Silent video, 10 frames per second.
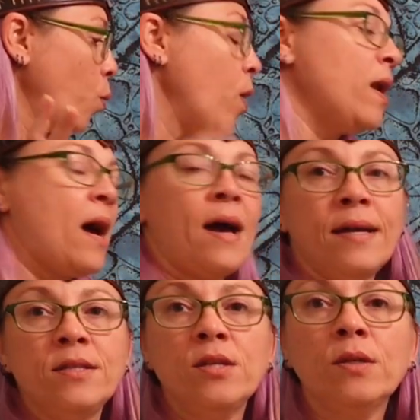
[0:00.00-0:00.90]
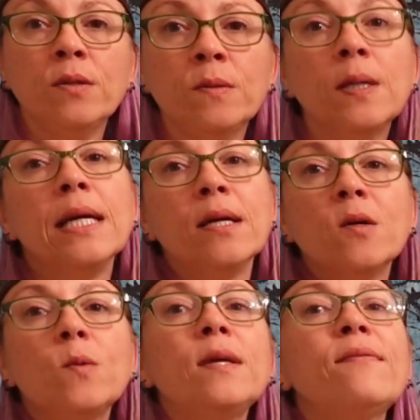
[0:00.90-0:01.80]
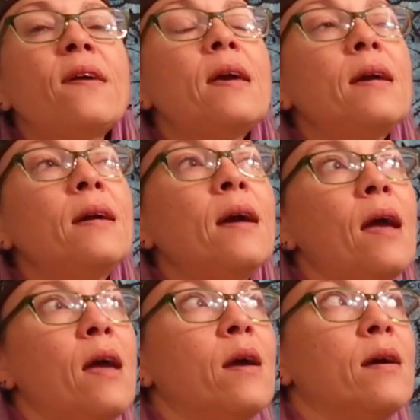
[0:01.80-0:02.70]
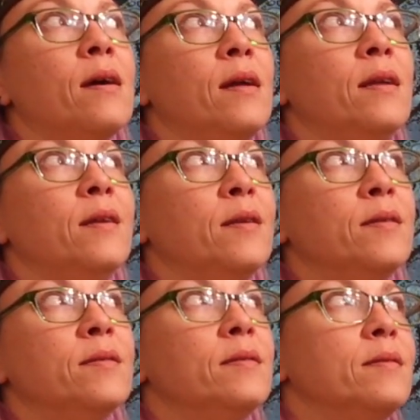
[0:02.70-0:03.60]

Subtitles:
What I do, Inkle weaving and